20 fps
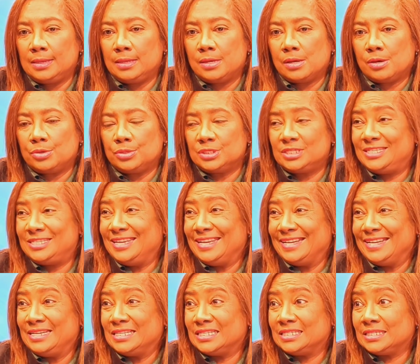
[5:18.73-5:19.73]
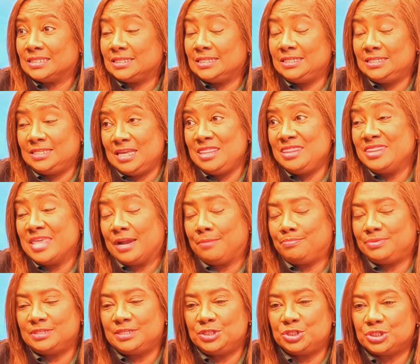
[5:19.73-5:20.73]
Zlinda is in
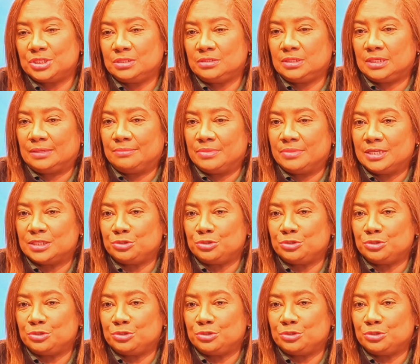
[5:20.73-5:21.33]
that position.